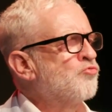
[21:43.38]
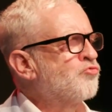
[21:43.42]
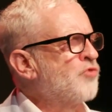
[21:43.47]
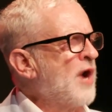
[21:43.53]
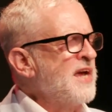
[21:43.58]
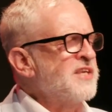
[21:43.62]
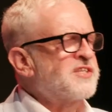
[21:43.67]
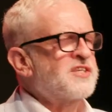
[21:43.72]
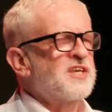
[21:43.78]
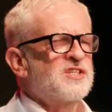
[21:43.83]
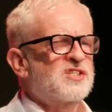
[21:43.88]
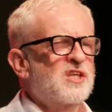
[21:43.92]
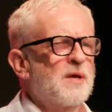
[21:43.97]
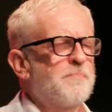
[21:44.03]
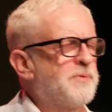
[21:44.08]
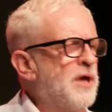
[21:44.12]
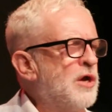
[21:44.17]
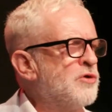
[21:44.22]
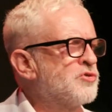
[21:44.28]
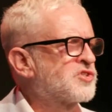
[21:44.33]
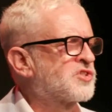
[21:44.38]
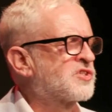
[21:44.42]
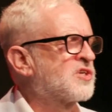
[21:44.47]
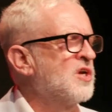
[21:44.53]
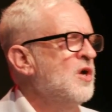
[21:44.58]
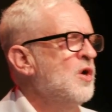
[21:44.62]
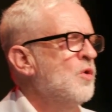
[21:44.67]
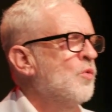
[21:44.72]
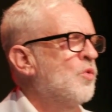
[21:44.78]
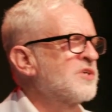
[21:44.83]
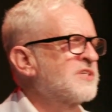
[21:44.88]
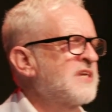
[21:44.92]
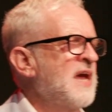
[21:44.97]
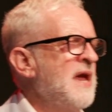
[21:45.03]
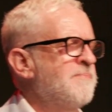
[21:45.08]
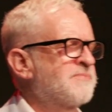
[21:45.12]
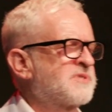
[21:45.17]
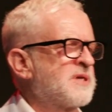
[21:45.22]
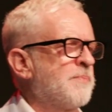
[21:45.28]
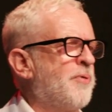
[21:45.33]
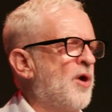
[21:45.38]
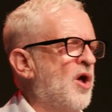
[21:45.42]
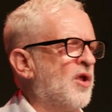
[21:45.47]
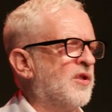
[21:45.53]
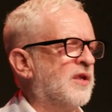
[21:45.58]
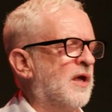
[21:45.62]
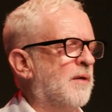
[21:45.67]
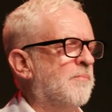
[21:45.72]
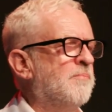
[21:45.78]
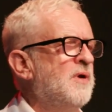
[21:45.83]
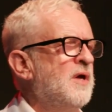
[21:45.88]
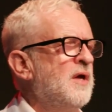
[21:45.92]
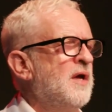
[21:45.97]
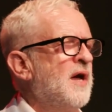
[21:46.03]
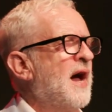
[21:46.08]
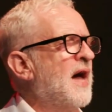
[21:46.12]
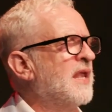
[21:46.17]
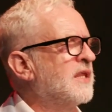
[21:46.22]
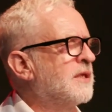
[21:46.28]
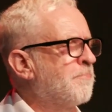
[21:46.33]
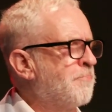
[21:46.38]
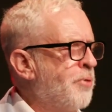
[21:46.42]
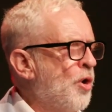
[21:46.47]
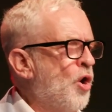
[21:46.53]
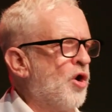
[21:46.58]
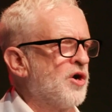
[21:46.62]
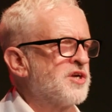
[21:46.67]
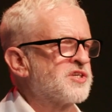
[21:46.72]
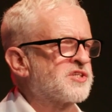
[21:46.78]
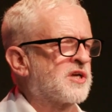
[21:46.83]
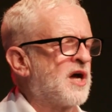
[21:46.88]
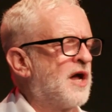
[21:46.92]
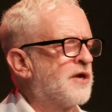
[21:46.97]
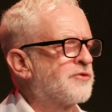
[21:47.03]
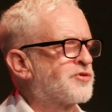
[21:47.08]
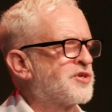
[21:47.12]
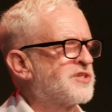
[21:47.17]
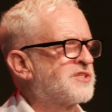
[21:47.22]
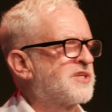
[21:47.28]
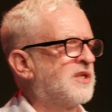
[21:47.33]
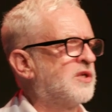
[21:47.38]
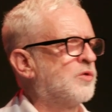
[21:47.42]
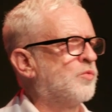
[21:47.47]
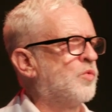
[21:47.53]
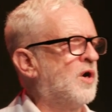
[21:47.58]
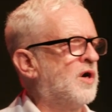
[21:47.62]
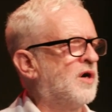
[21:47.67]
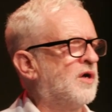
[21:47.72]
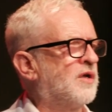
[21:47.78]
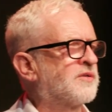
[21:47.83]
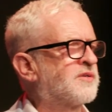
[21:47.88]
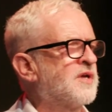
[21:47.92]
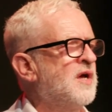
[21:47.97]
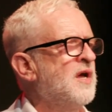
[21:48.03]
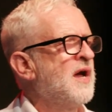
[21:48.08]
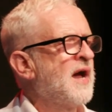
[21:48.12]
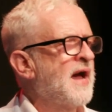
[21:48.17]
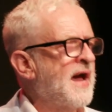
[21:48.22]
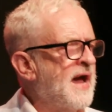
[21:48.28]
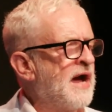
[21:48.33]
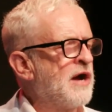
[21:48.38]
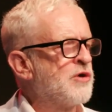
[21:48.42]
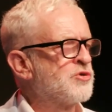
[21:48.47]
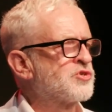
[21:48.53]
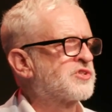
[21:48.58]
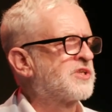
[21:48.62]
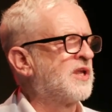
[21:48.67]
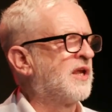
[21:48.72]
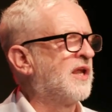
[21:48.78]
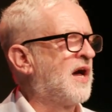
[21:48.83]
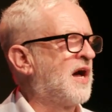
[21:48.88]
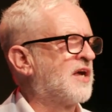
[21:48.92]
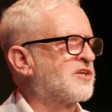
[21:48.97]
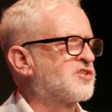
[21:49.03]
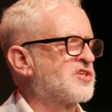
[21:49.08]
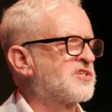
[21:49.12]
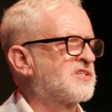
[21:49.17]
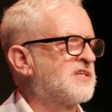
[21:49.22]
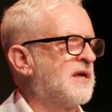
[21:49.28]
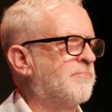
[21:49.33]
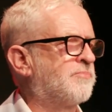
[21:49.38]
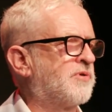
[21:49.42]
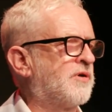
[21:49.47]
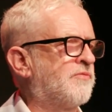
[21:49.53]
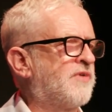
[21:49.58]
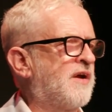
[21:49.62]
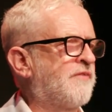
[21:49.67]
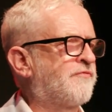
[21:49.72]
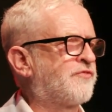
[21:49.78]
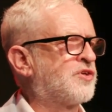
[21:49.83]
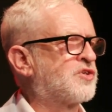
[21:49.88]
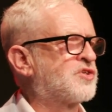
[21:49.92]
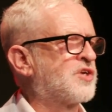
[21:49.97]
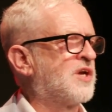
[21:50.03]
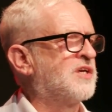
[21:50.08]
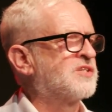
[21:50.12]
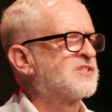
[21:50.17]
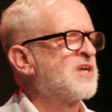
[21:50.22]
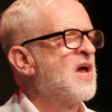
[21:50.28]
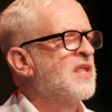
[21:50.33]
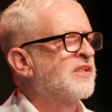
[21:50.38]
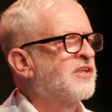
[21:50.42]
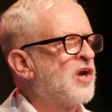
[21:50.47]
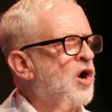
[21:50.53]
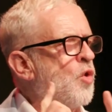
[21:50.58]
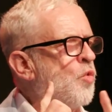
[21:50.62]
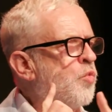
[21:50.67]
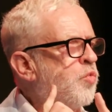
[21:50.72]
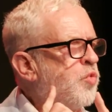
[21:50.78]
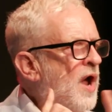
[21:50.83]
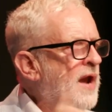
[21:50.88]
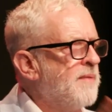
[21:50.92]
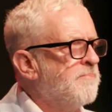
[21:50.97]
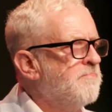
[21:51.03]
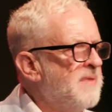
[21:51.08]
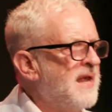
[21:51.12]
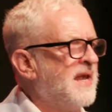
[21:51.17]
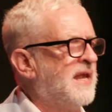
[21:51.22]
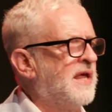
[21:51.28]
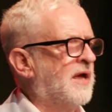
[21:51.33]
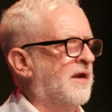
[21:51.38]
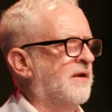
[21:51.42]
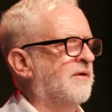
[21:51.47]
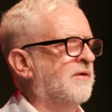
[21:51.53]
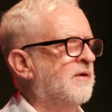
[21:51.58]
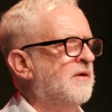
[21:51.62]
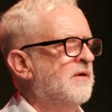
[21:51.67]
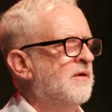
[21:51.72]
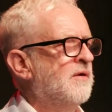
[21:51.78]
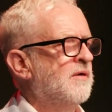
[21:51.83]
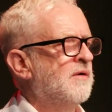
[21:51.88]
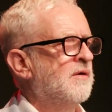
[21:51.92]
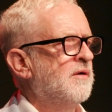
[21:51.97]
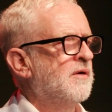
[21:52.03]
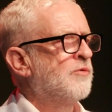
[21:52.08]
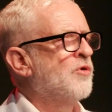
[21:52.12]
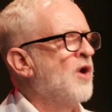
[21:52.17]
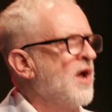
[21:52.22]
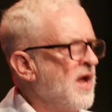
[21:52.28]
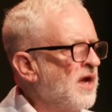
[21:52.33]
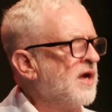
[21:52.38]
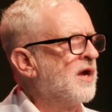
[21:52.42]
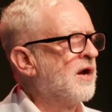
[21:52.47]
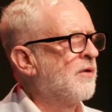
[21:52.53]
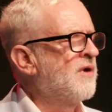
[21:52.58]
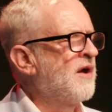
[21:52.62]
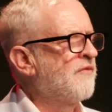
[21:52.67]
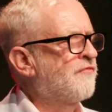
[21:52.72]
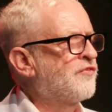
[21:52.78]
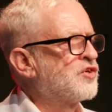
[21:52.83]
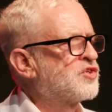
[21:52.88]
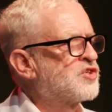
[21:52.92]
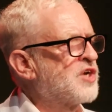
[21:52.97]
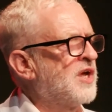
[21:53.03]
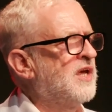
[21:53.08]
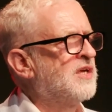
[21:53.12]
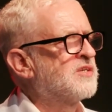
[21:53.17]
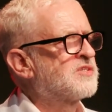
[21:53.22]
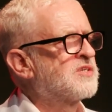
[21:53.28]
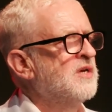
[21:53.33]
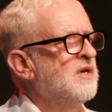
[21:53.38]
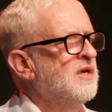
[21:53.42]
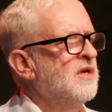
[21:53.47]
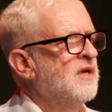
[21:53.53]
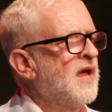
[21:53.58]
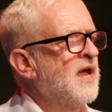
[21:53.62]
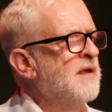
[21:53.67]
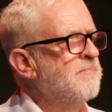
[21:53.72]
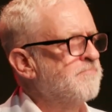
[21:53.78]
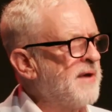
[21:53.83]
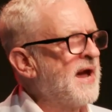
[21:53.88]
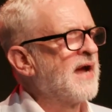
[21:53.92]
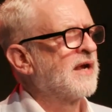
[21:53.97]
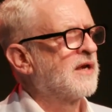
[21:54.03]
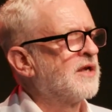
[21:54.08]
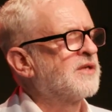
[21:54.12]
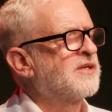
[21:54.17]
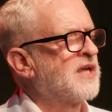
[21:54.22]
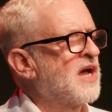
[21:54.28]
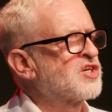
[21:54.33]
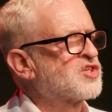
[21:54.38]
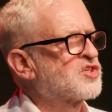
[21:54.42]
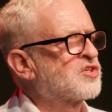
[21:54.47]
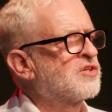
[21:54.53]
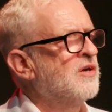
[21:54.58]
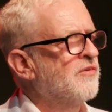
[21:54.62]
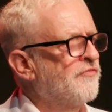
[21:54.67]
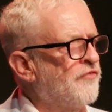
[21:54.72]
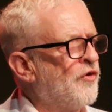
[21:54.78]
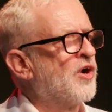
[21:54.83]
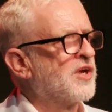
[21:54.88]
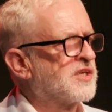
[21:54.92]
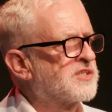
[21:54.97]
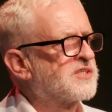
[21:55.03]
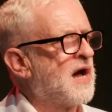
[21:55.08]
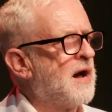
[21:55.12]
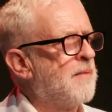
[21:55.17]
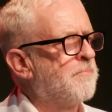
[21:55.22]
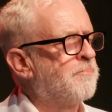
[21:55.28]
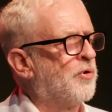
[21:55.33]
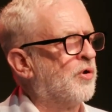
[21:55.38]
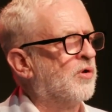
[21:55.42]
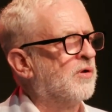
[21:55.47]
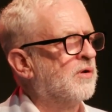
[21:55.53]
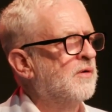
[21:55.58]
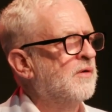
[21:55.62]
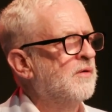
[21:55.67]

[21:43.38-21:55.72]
racist abuse was heaped upon them, and the poorest countries in the world housed the largest number of refugees. There are one million Rohingya refugees in Bangladesh, for example.